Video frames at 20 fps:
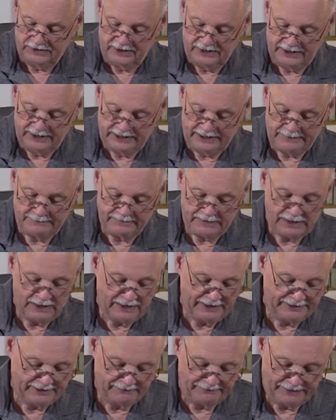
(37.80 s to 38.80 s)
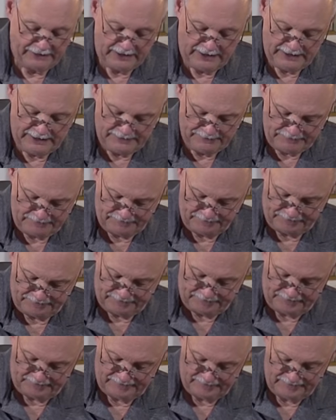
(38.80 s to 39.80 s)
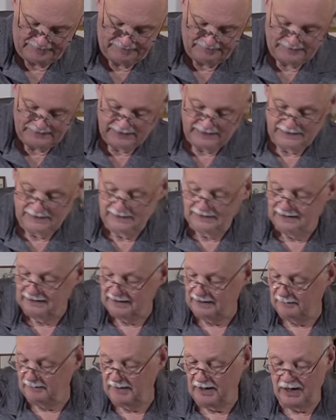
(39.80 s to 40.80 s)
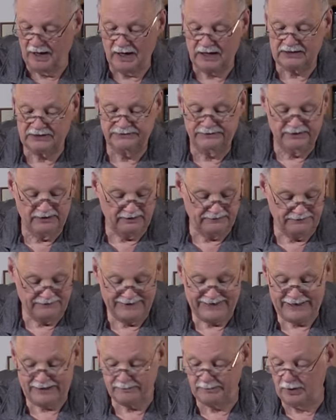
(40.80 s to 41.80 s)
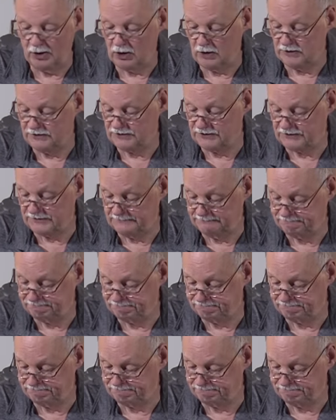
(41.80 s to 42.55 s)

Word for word: Same kind of thing. A box full of flat parts.